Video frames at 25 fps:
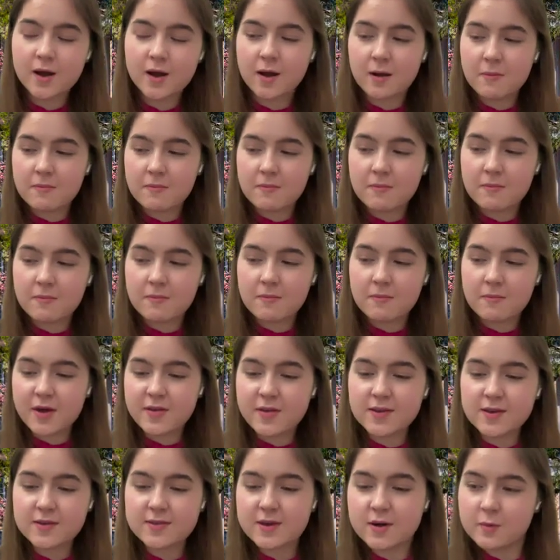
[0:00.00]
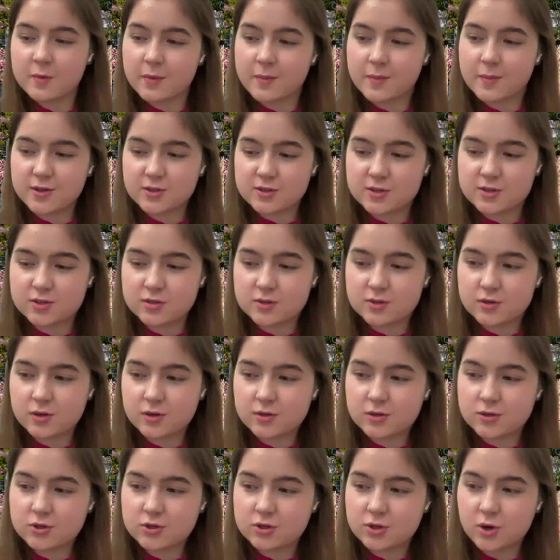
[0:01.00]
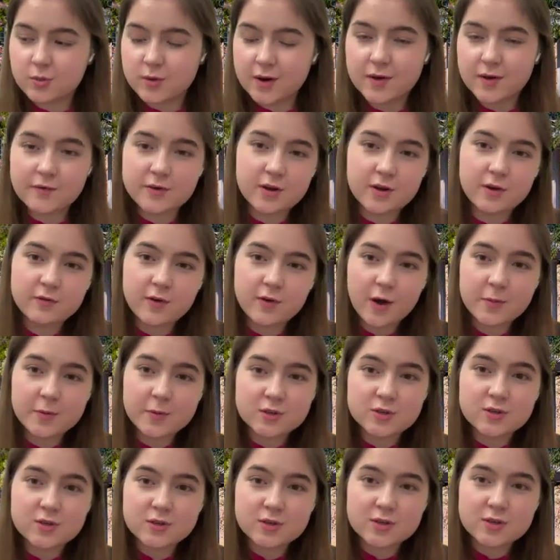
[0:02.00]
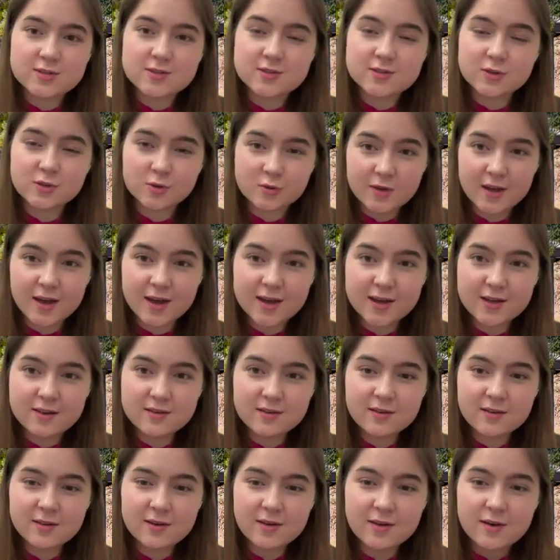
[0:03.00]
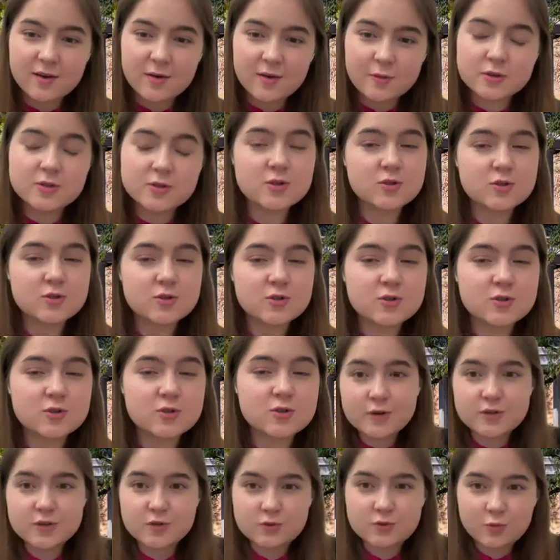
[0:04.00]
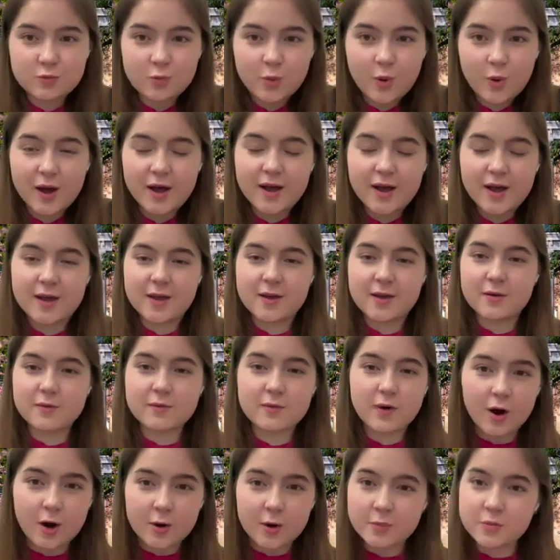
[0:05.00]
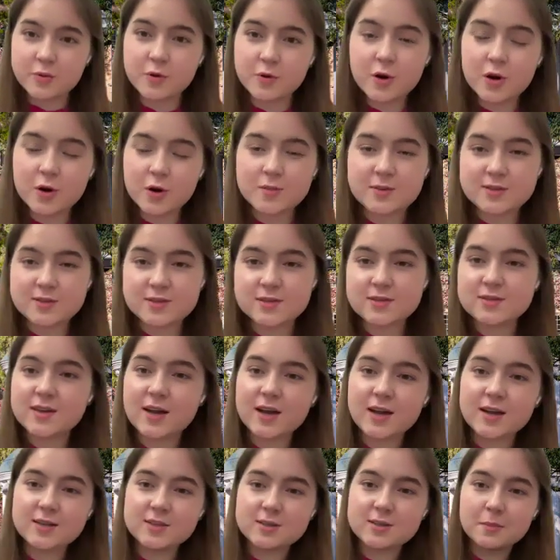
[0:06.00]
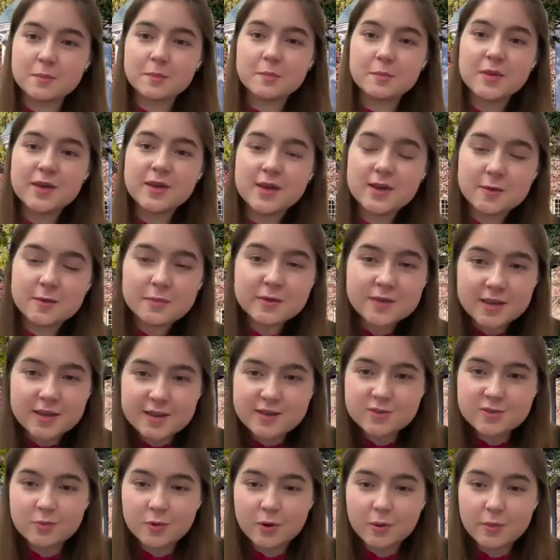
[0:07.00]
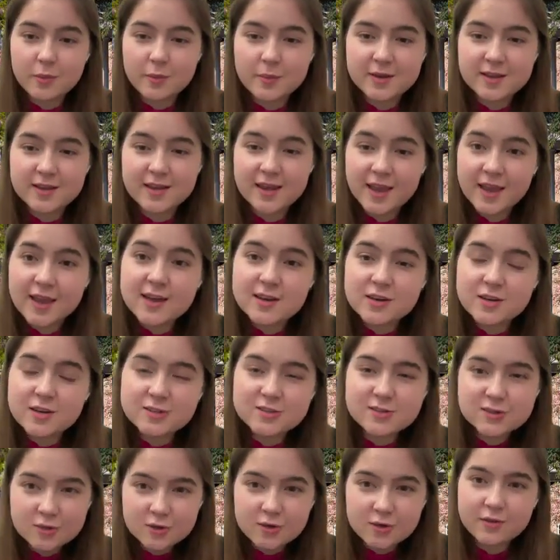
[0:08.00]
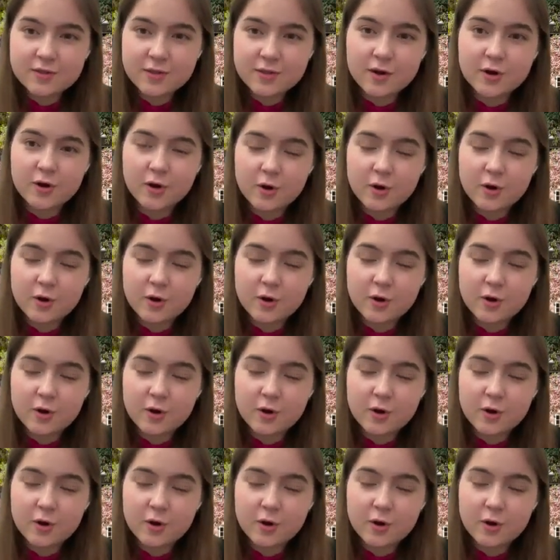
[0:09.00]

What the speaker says: I think that women just don't have enough opportunities to do that, which is one of the reasons why our program is designed to be a place where women can assert